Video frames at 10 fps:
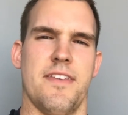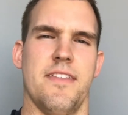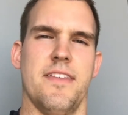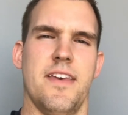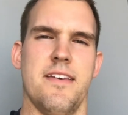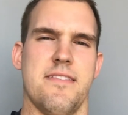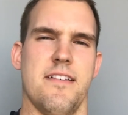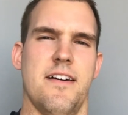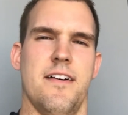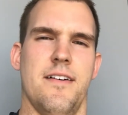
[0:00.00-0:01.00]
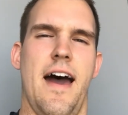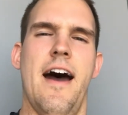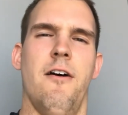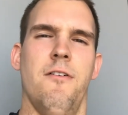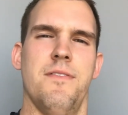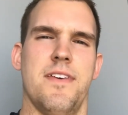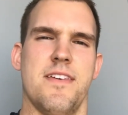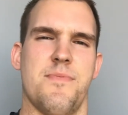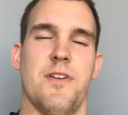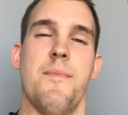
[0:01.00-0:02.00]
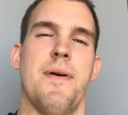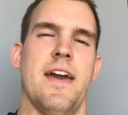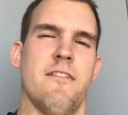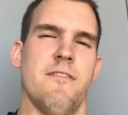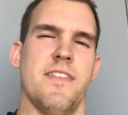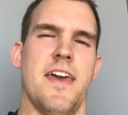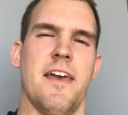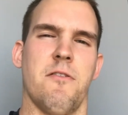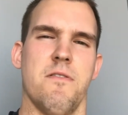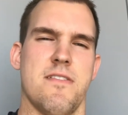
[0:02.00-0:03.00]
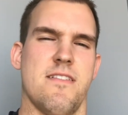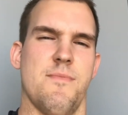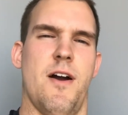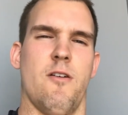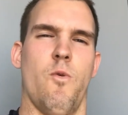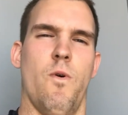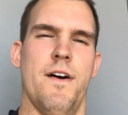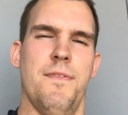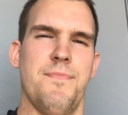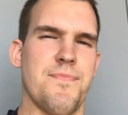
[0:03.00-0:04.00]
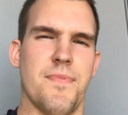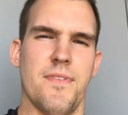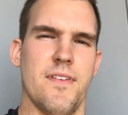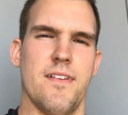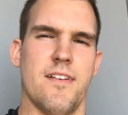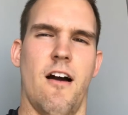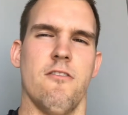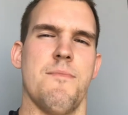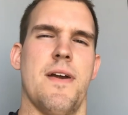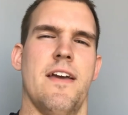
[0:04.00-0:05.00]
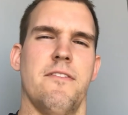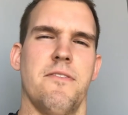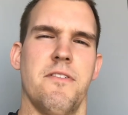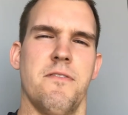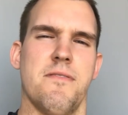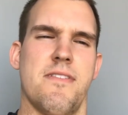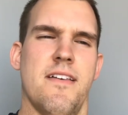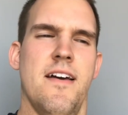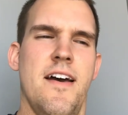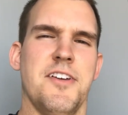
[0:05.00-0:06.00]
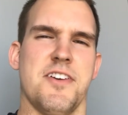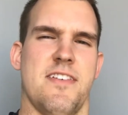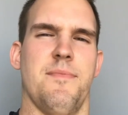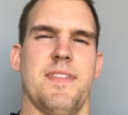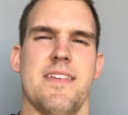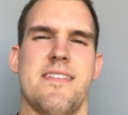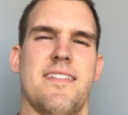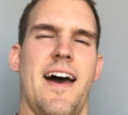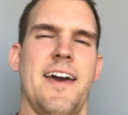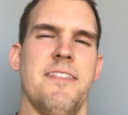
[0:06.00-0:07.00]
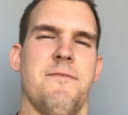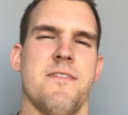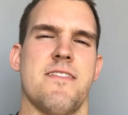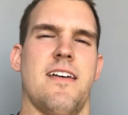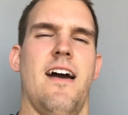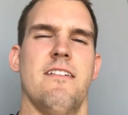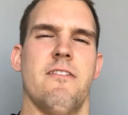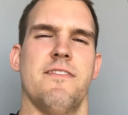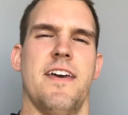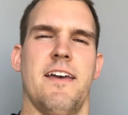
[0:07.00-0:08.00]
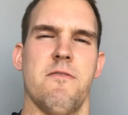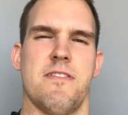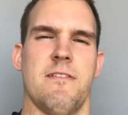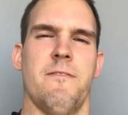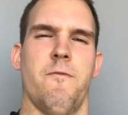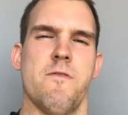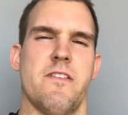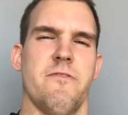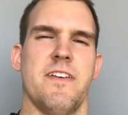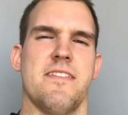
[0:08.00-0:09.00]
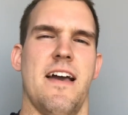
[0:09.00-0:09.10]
the knees out is put a band around the ankles. Doesn't matter what color band you use, just something that's tight, that fits tightly around the ankles. You can force your knees